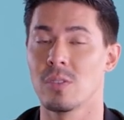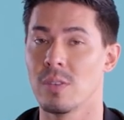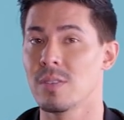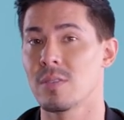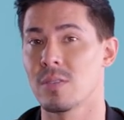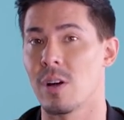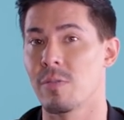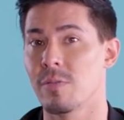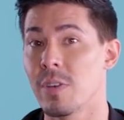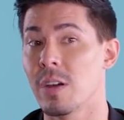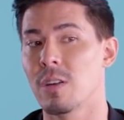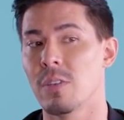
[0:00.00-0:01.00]
So this is all
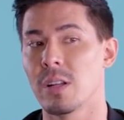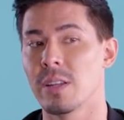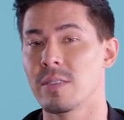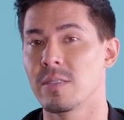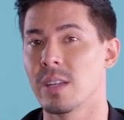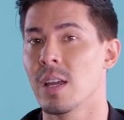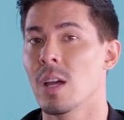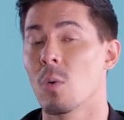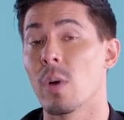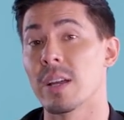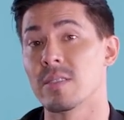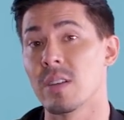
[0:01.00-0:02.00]
very realistic.
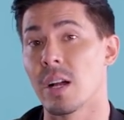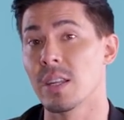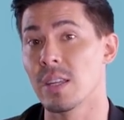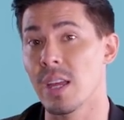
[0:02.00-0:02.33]
Whereas Donnie